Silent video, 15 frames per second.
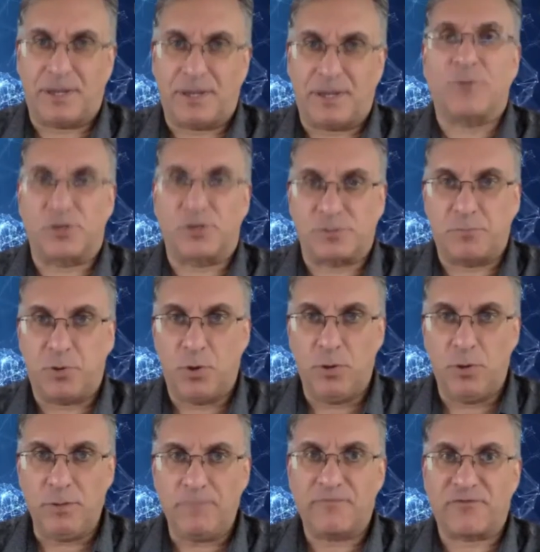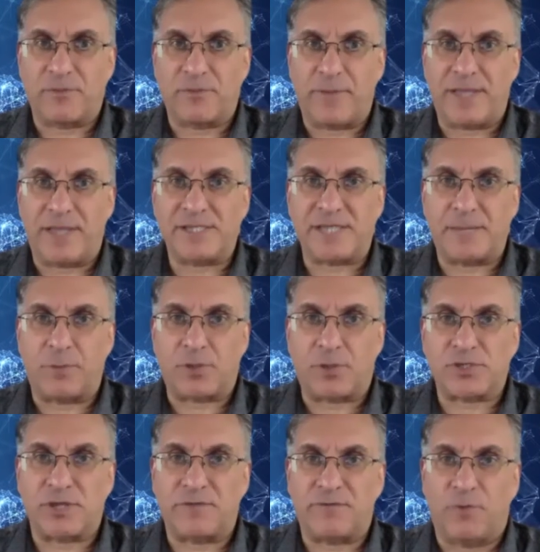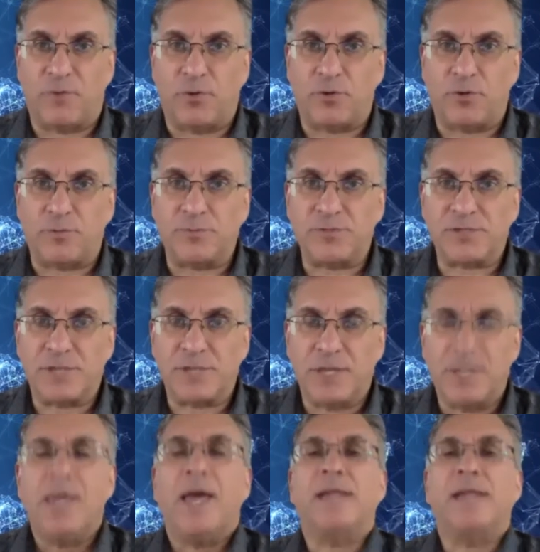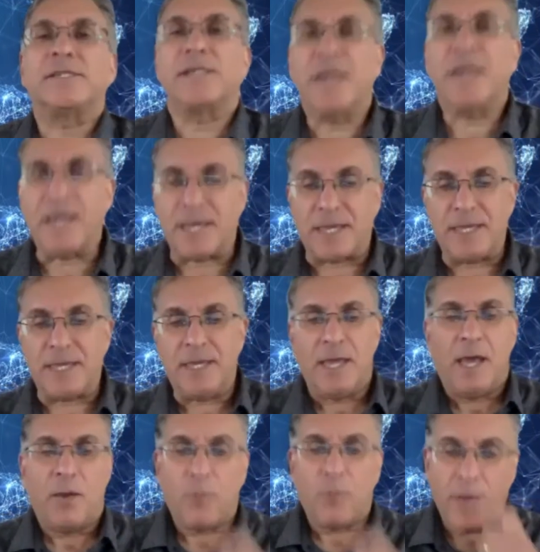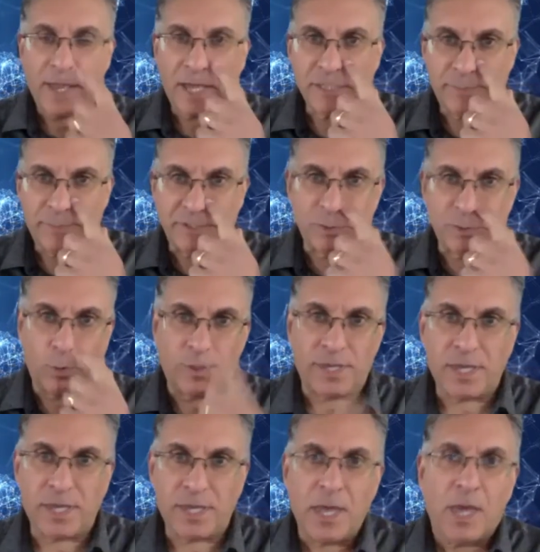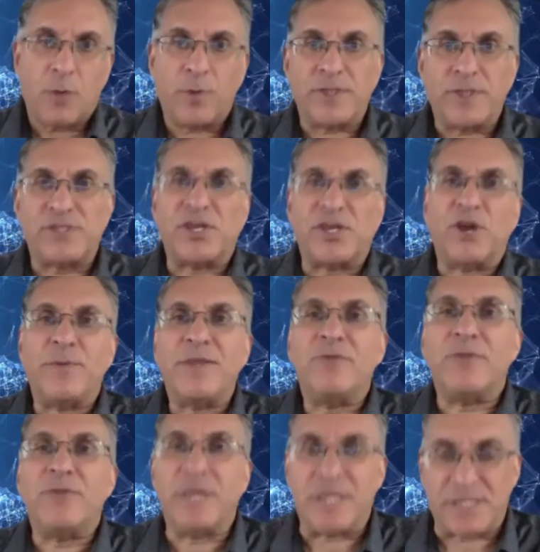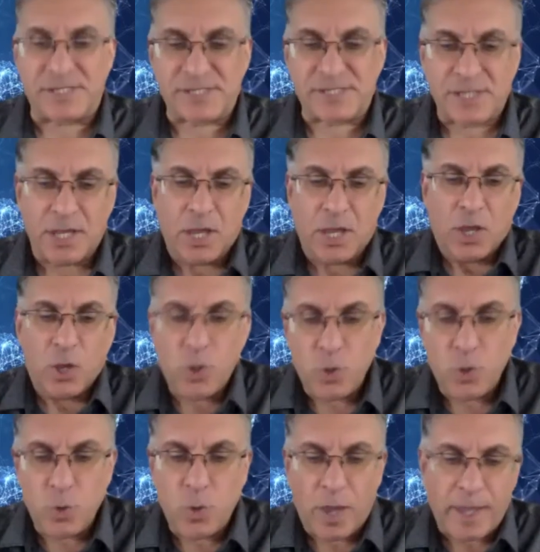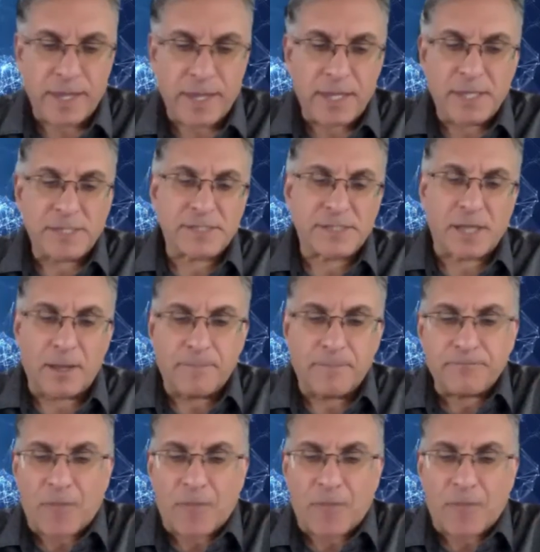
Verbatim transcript: I'm Gautam Paul from N Z Blockchain Forums, and today we're going to be talking with Jeremy Rees, who is um,